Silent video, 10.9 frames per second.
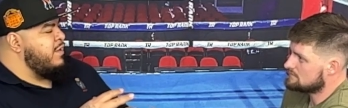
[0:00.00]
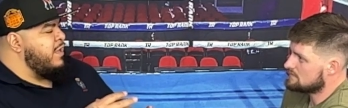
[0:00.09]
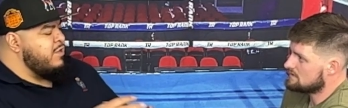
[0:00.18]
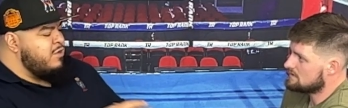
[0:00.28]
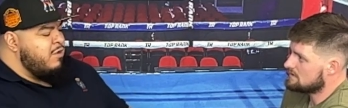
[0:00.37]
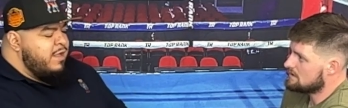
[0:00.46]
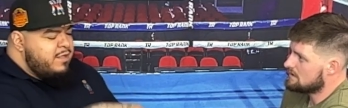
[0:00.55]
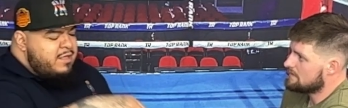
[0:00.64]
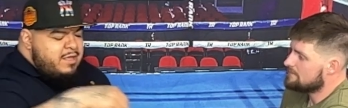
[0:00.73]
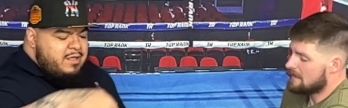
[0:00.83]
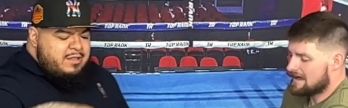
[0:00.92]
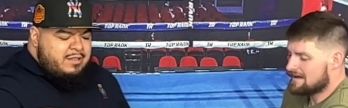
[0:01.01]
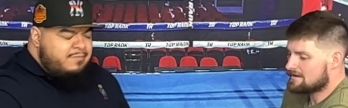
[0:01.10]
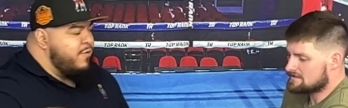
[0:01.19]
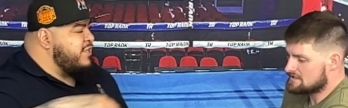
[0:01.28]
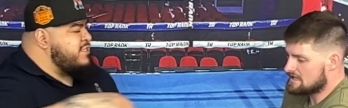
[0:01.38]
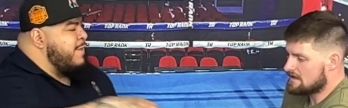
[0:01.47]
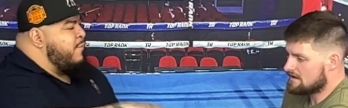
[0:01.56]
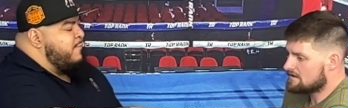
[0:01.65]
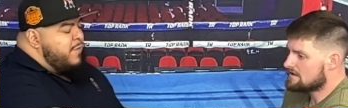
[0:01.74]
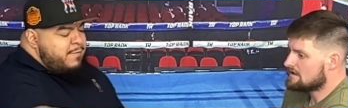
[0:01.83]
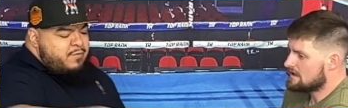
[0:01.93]
Speaker 1: like you know, like uh, for example, yeah. for
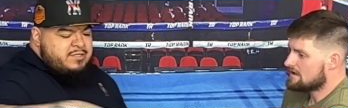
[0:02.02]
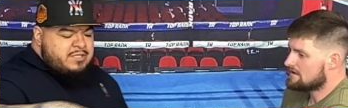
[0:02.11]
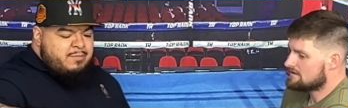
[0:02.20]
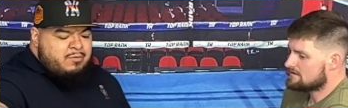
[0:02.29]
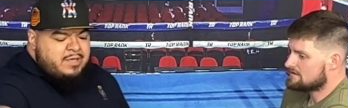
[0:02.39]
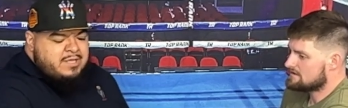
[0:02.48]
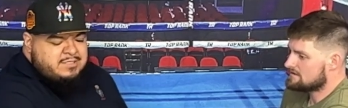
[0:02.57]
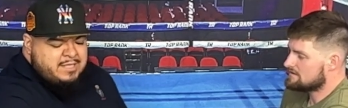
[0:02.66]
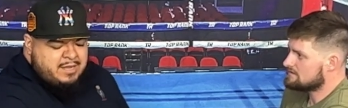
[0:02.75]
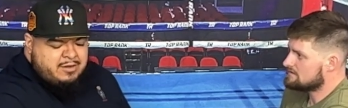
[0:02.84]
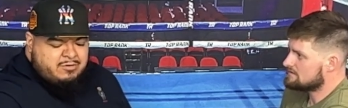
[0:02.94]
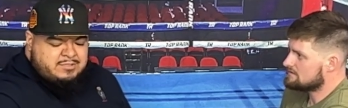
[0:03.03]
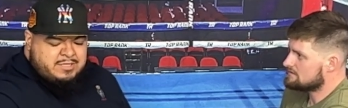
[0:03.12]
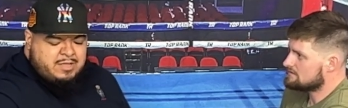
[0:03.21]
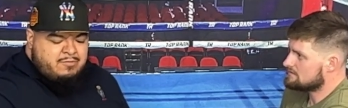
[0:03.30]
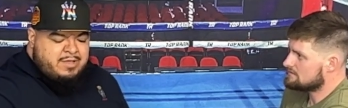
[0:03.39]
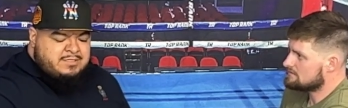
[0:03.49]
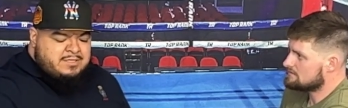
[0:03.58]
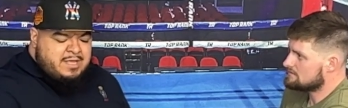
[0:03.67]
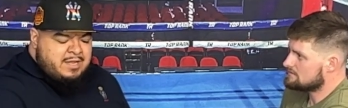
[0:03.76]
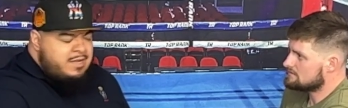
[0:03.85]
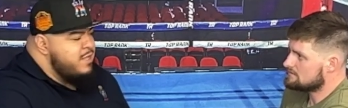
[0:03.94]
like for example, east side, north side, west side.